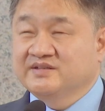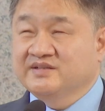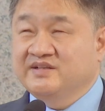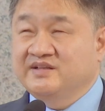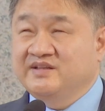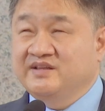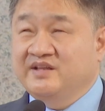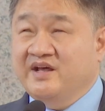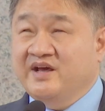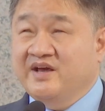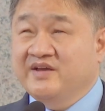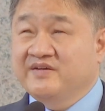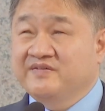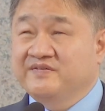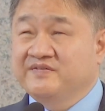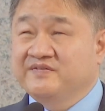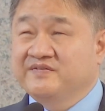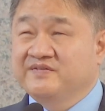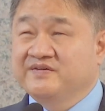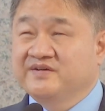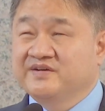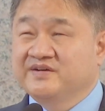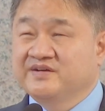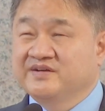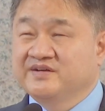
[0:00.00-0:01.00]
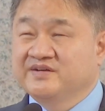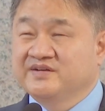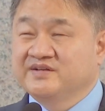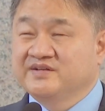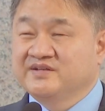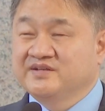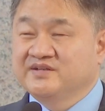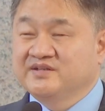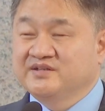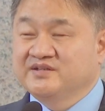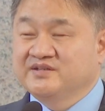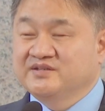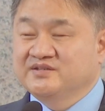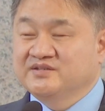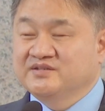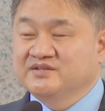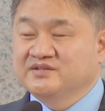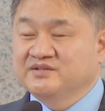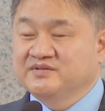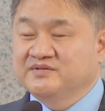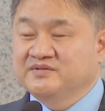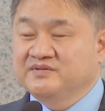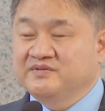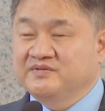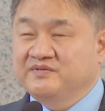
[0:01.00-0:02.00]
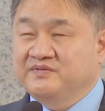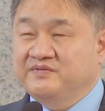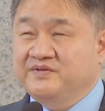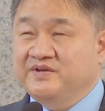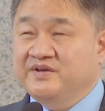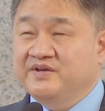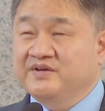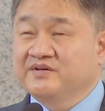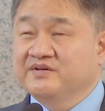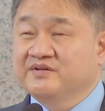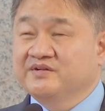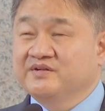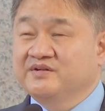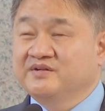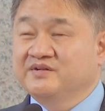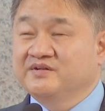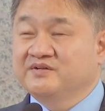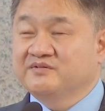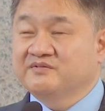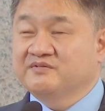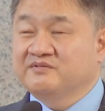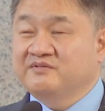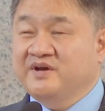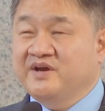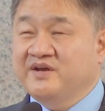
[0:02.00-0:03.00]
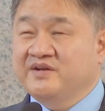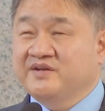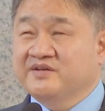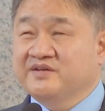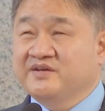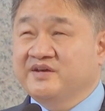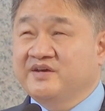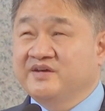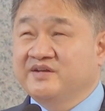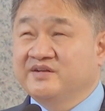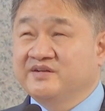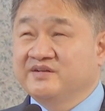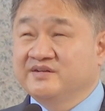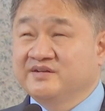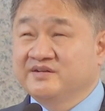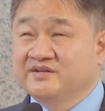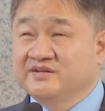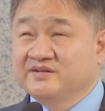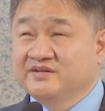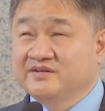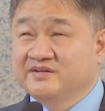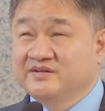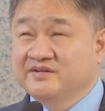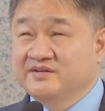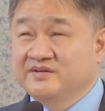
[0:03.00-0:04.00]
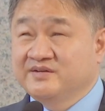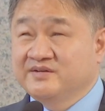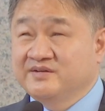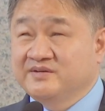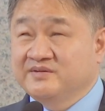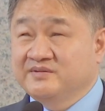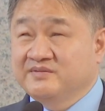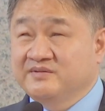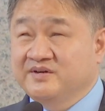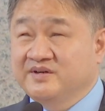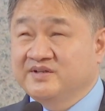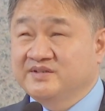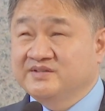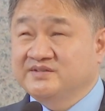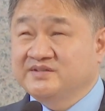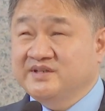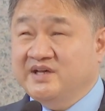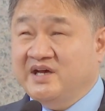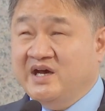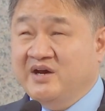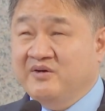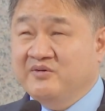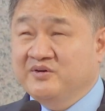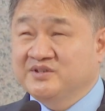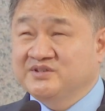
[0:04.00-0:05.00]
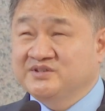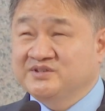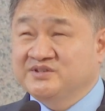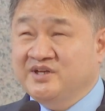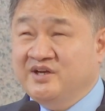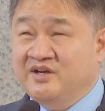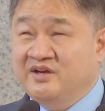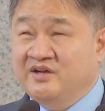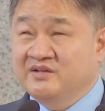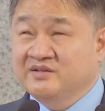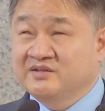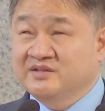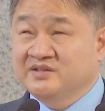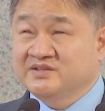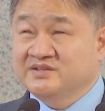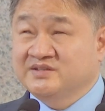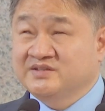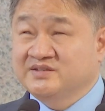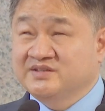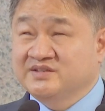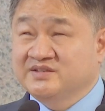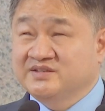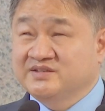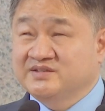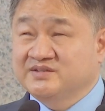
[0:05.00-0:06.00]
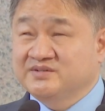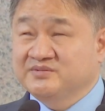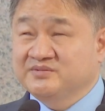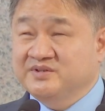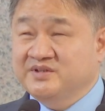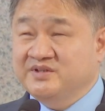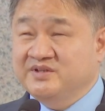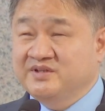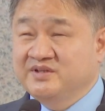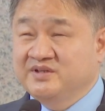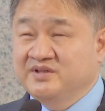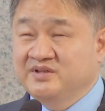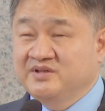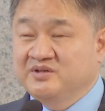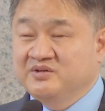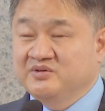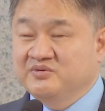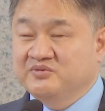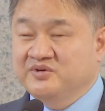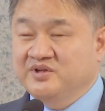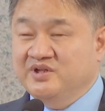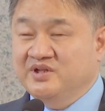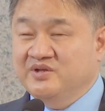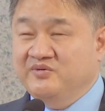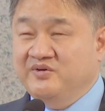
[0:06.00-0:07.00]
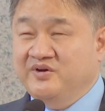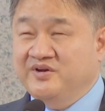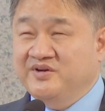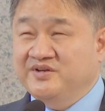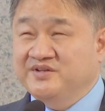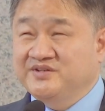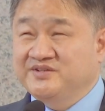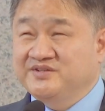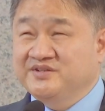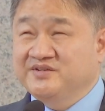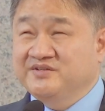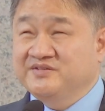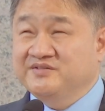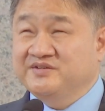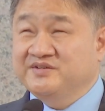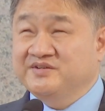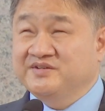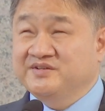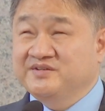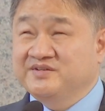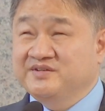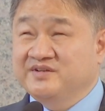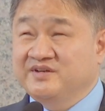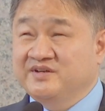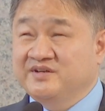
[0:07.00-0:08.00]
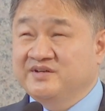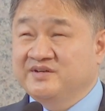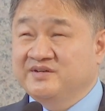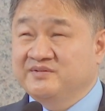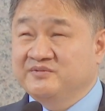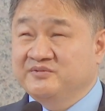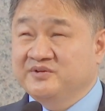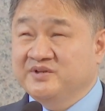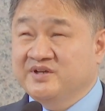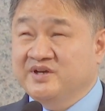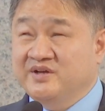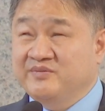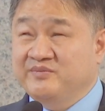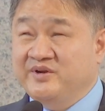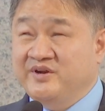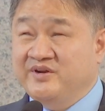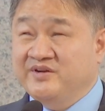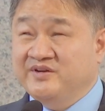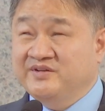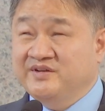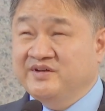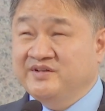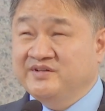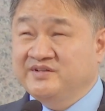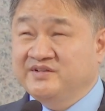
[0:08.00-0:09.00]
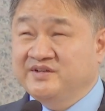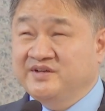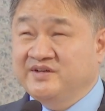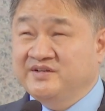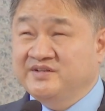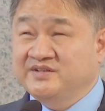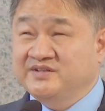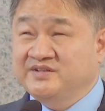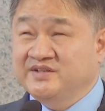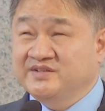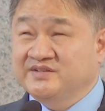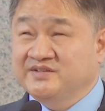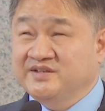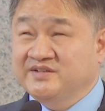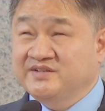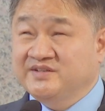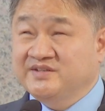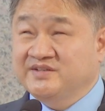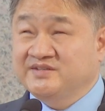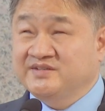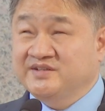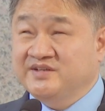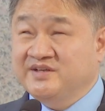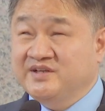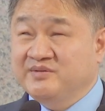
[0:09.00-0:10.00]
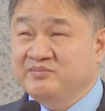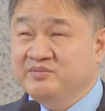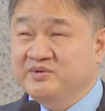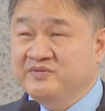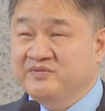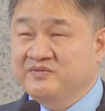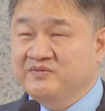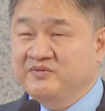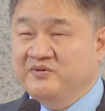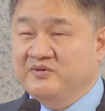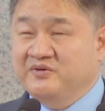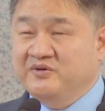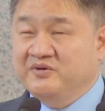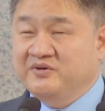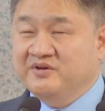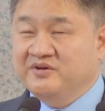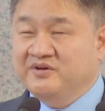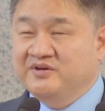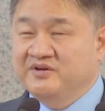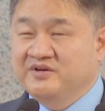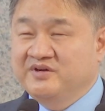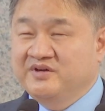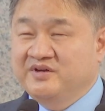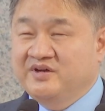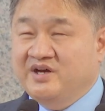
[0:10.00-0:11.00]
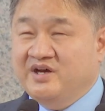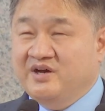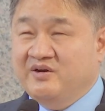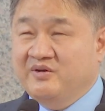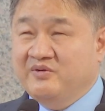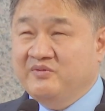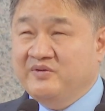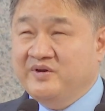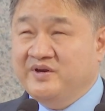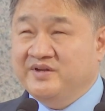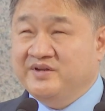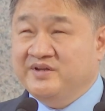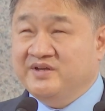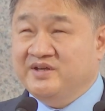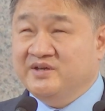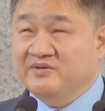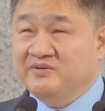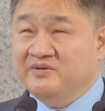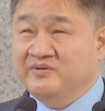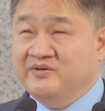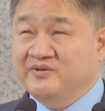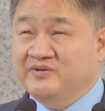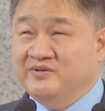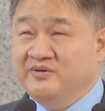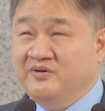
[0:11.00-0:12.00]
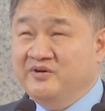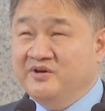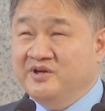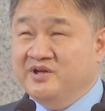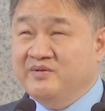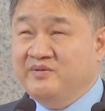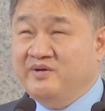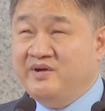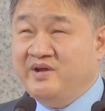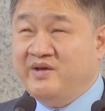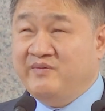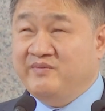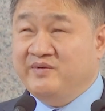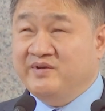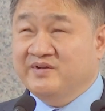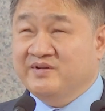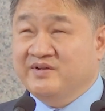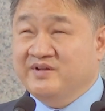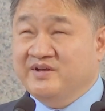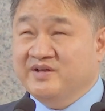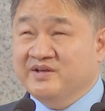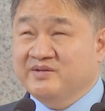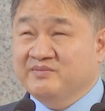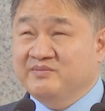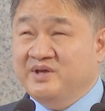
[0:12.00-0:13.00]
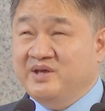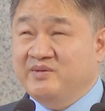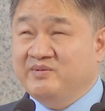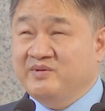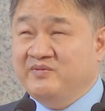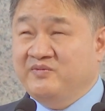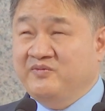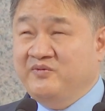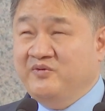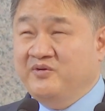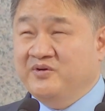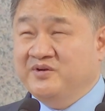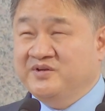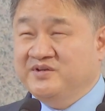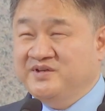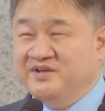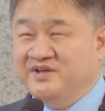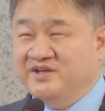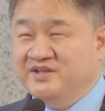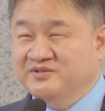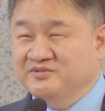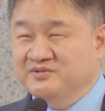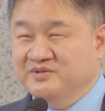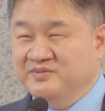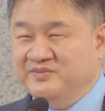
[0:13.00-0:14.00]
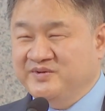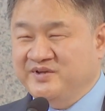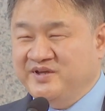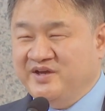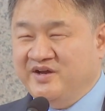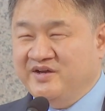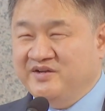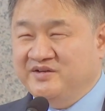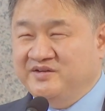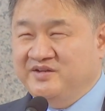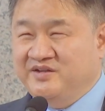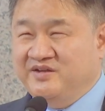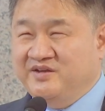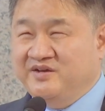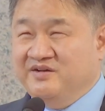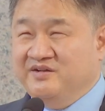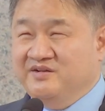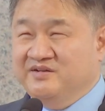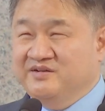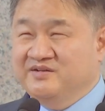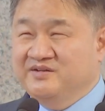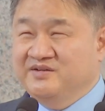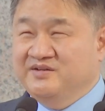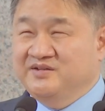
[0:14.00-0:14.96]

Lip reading: life feel right again was our childlessness. We really wanted children. We got married in 1996, as I said. Before our wedding, we were talking about having like maybe 4 kids would be ideal.